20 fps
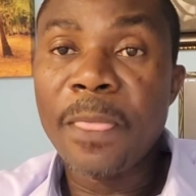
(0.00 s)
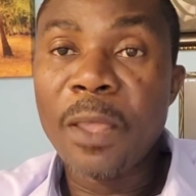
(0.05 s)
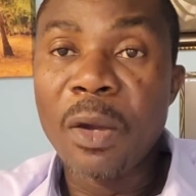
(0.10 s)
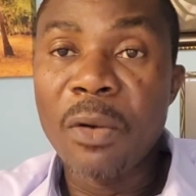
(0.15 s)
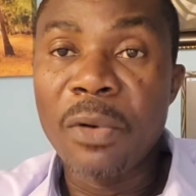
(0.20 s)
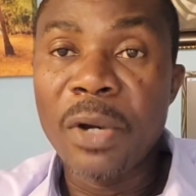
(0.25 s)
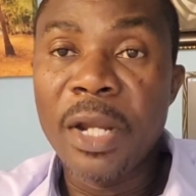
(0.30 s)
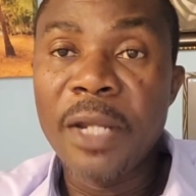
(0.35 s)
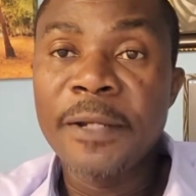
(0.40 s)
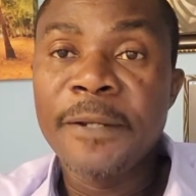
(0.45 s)
All
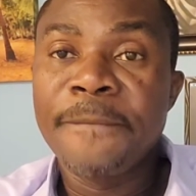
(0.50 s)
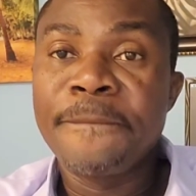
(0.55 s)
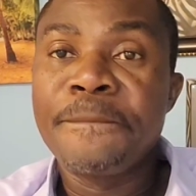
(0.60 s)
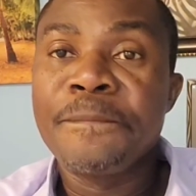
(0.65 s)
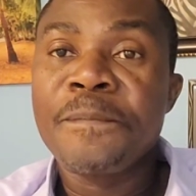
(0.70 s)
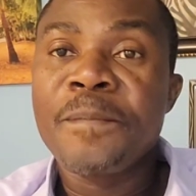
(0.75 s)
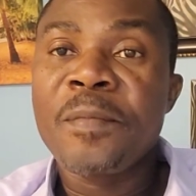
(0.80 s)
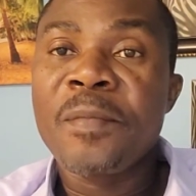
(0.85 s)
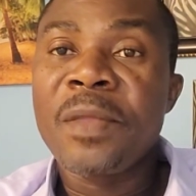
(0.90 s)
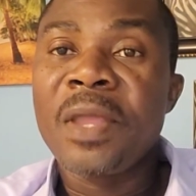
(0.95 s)
right.
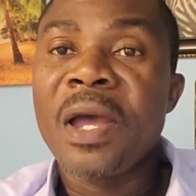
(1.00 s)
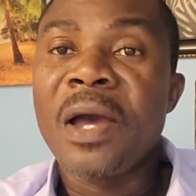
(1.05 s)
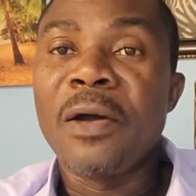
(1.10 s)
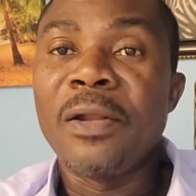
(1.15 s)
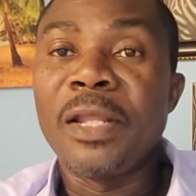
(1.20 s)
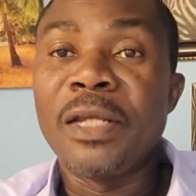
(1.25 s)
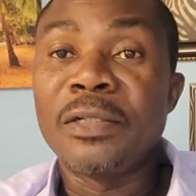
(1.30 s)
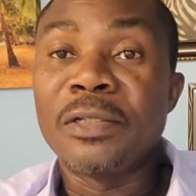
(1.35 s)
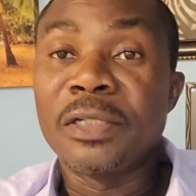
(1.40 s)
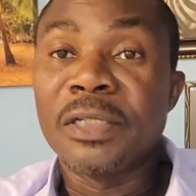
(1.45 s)
I
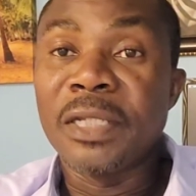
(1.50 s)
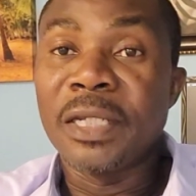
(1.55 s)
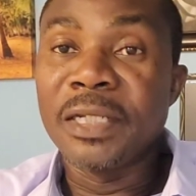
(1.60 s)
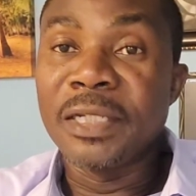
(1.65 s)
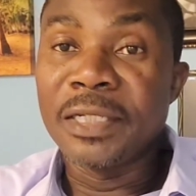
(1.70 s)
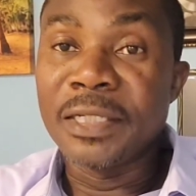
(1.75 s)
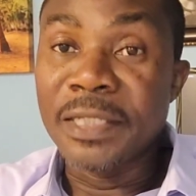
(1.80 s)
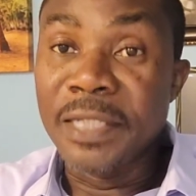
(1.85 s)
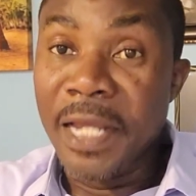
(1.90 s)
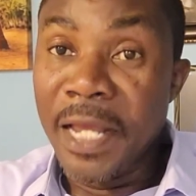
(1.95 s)
would like to take
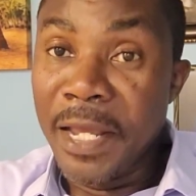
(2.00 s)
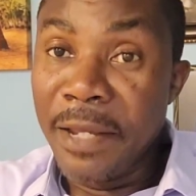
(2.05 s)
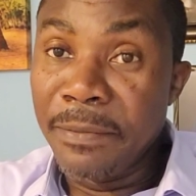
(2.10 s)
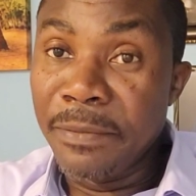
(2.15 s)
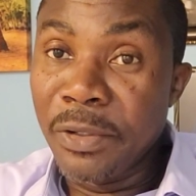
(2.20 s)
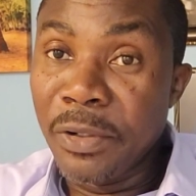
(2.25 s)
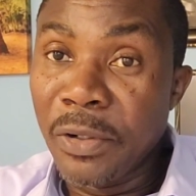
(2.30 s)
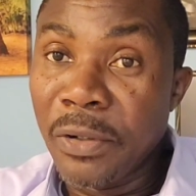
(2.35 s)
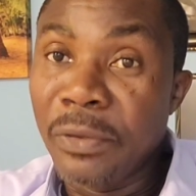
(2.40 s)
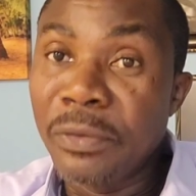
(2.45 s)
this
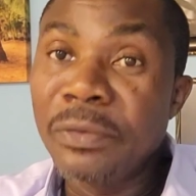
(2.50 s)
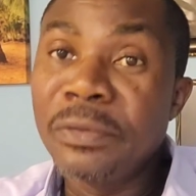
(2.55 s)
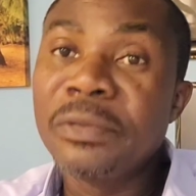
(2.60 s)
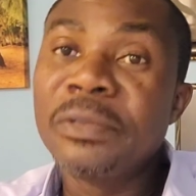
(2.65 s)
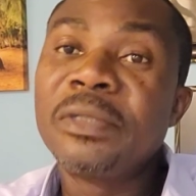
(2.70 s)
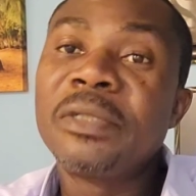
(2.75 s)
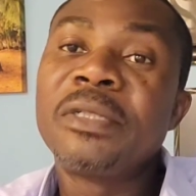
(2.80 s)
time, though,